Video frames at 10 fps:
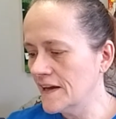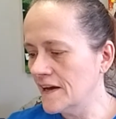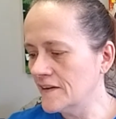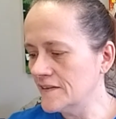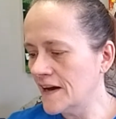
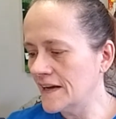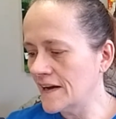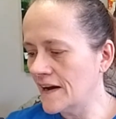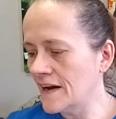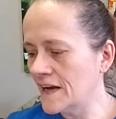
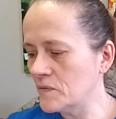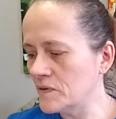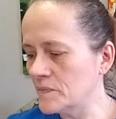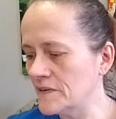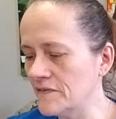LII
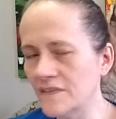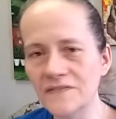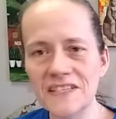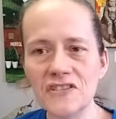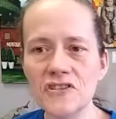would be
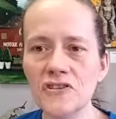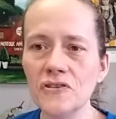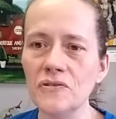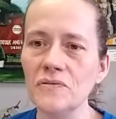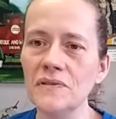
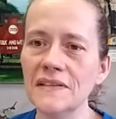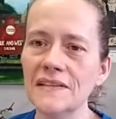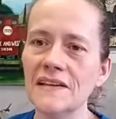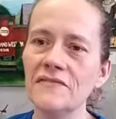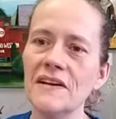52,
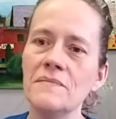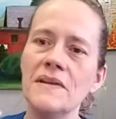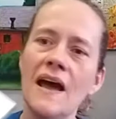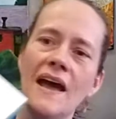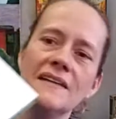if I'm
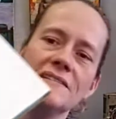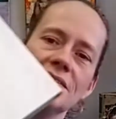not